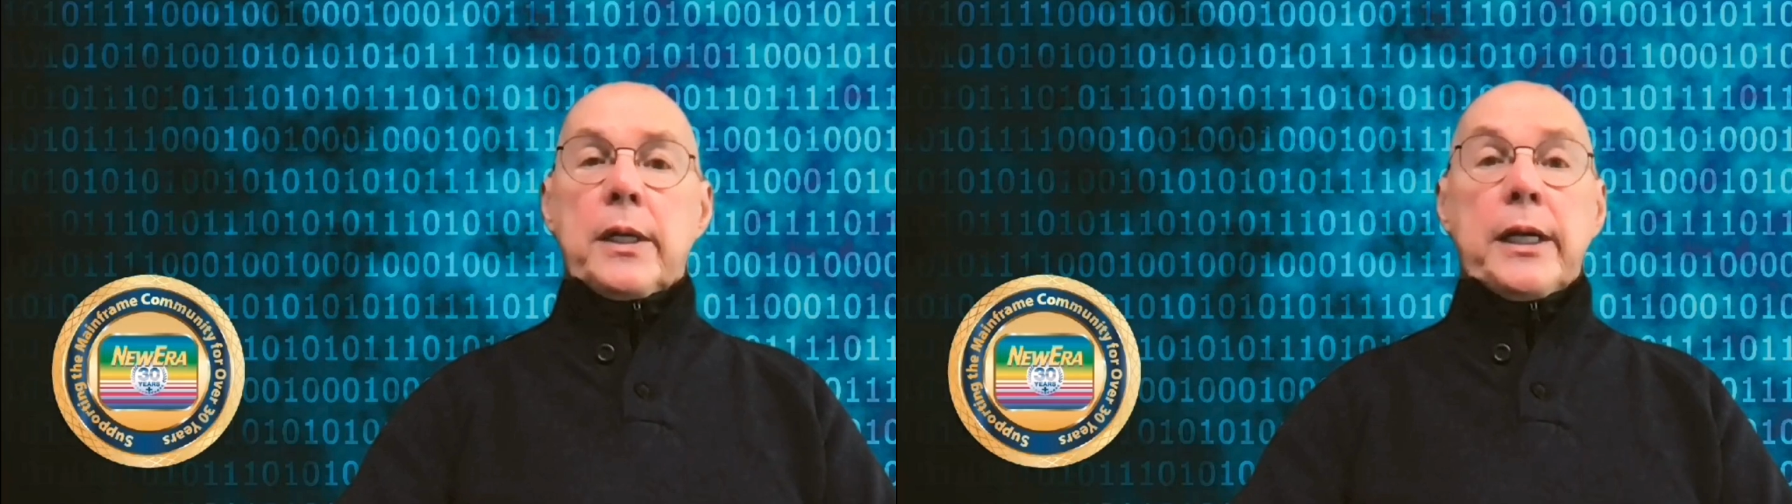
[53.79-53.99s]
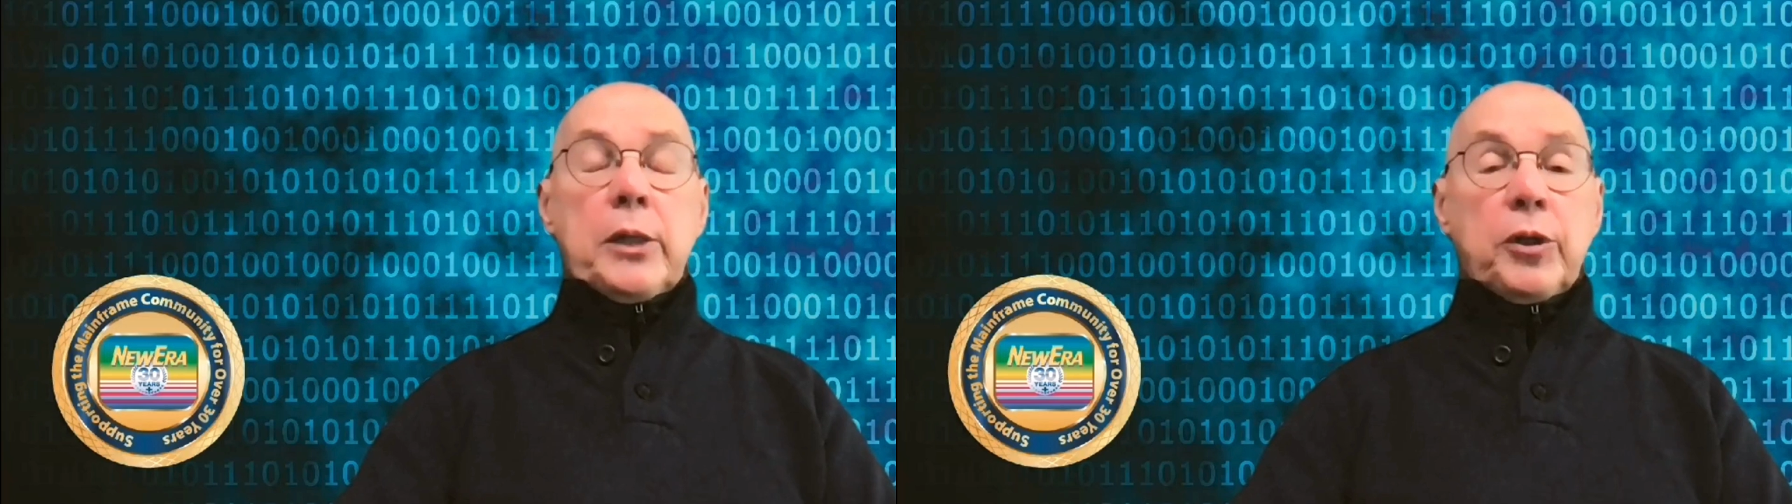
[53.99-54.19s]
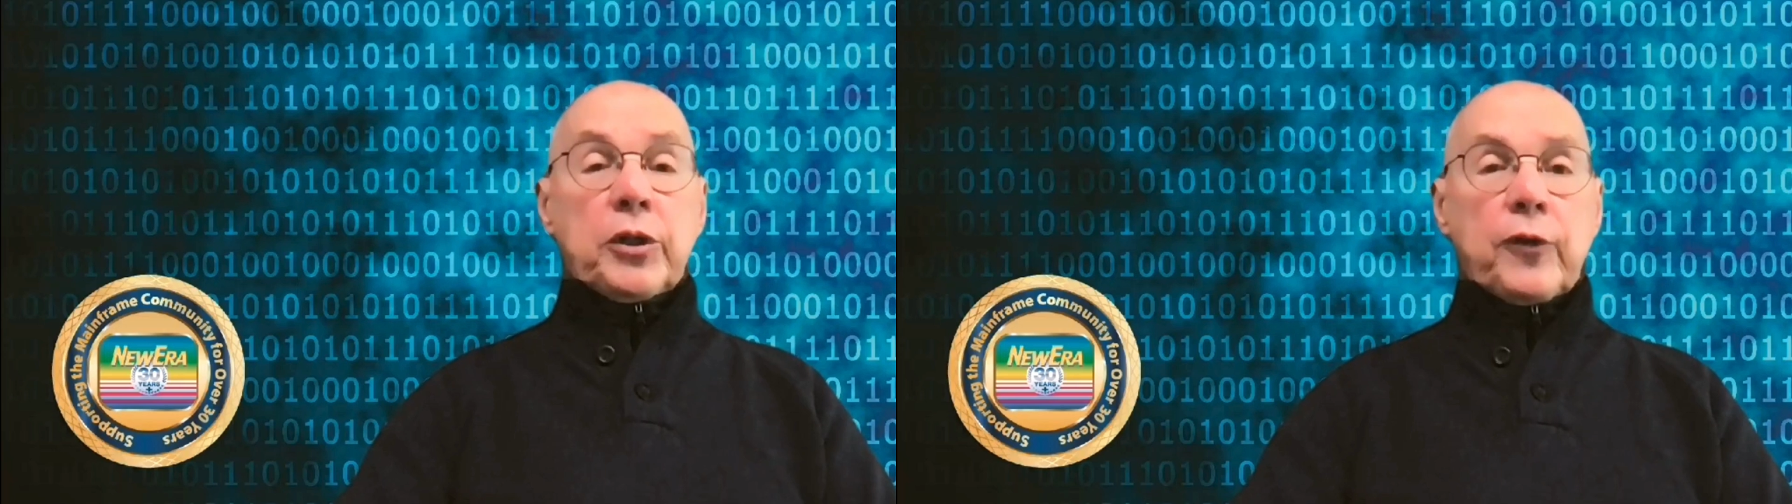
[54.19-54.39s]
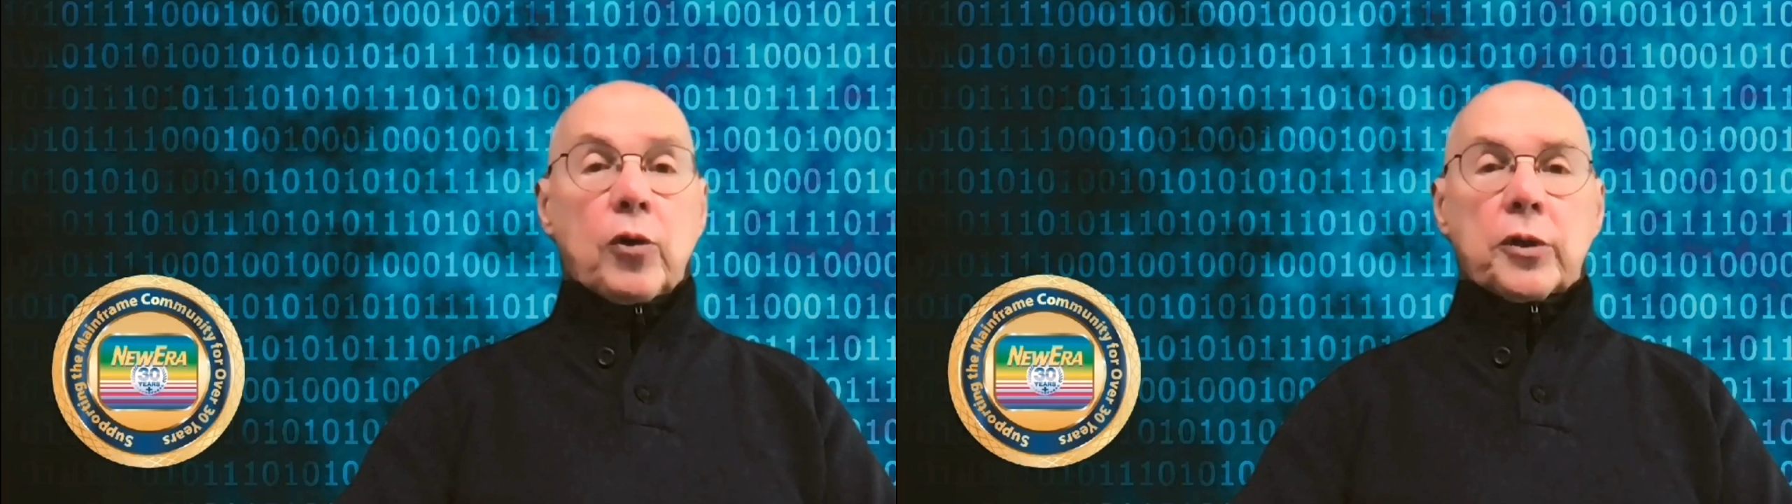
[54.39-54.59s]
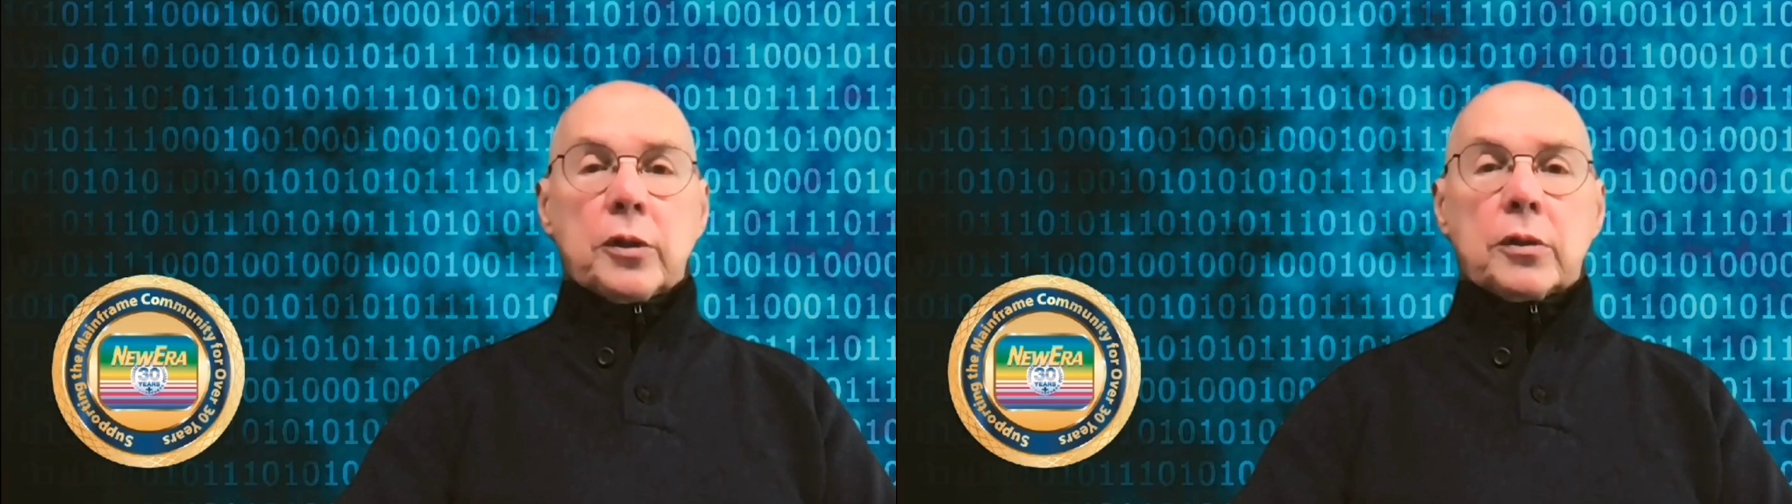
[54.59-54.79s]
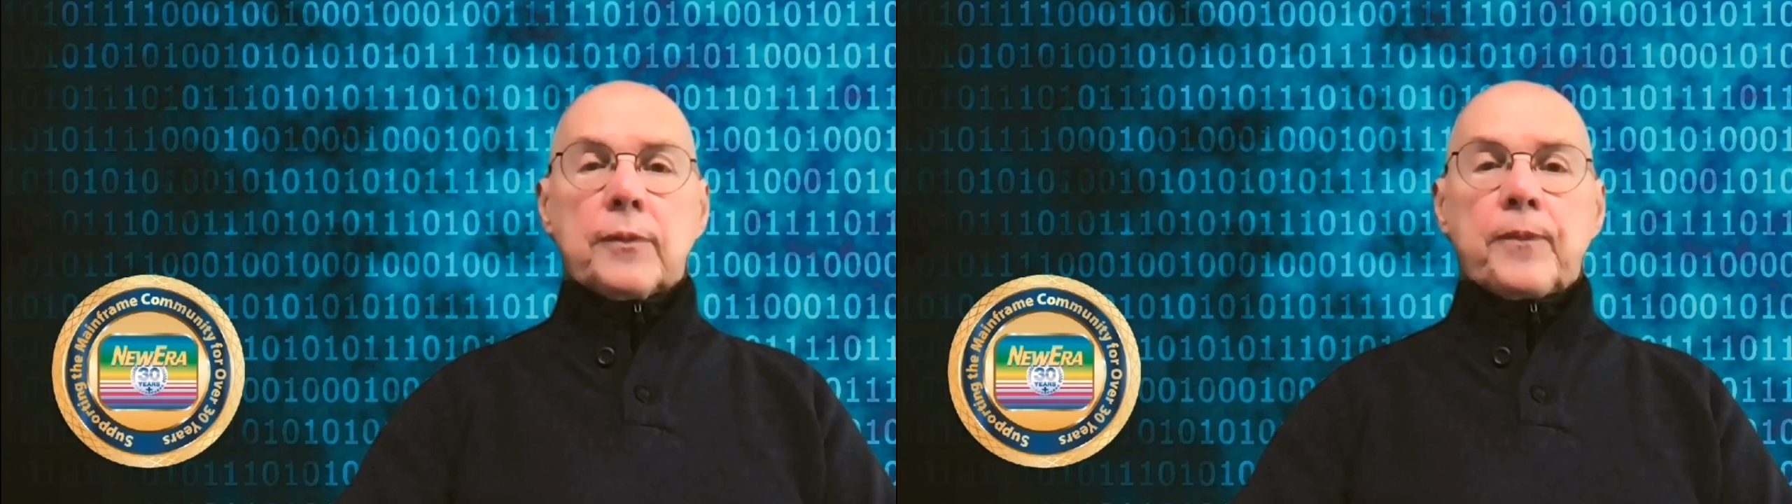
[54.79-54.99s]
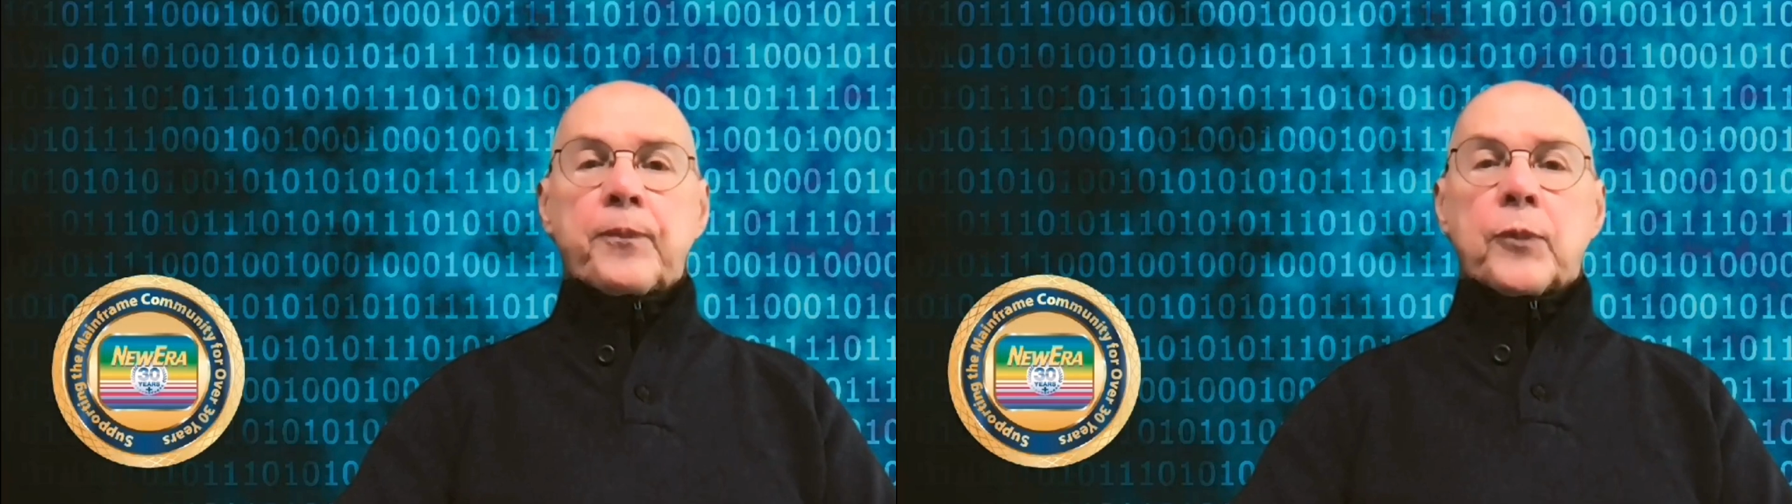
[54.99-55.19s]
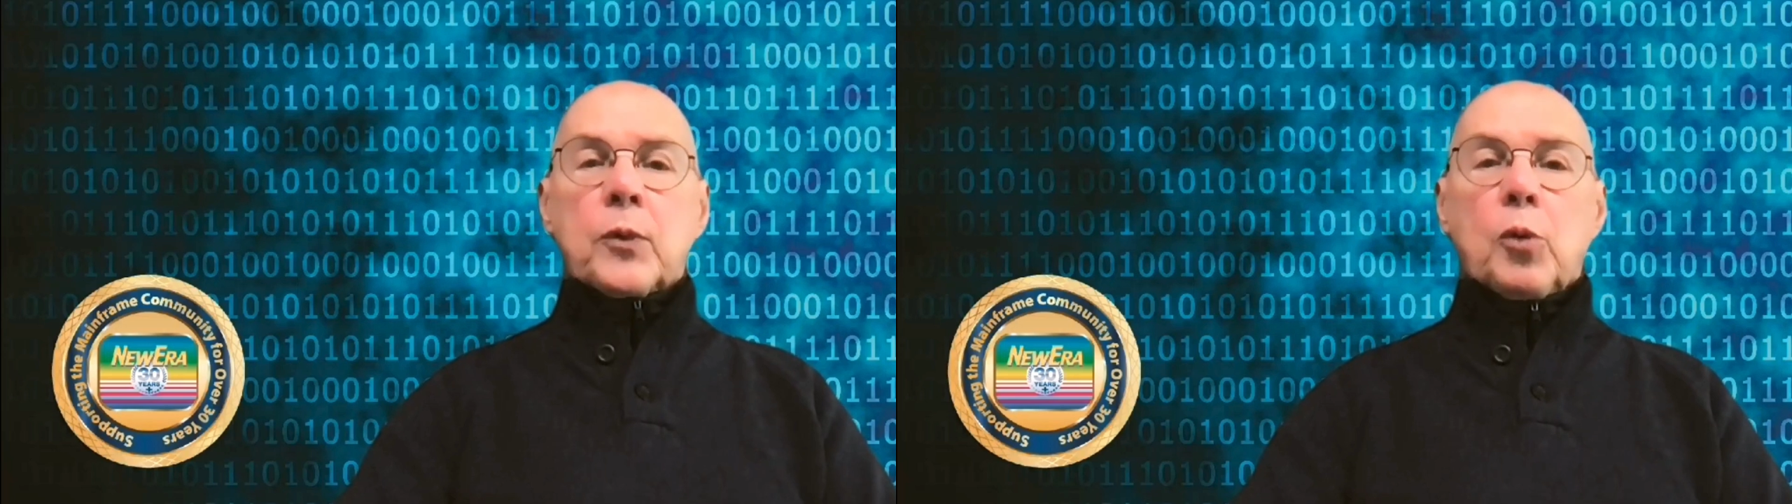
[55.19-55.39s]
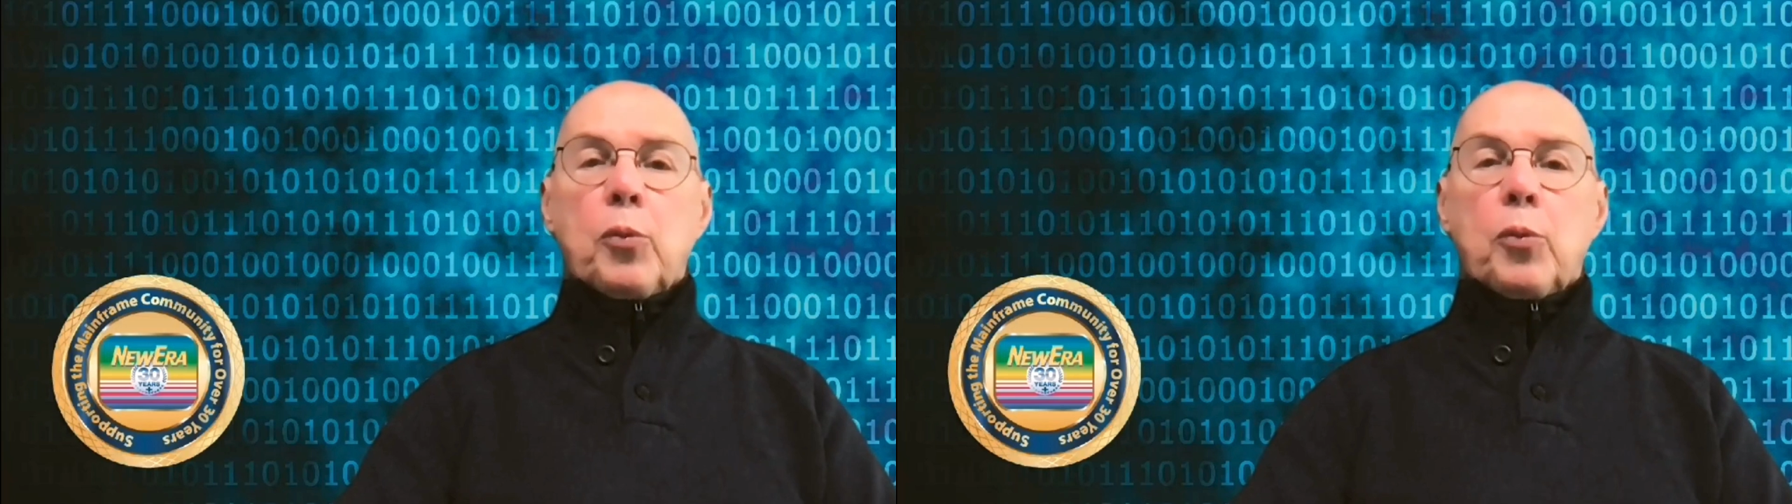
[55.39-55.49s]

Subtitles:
And Image Focus will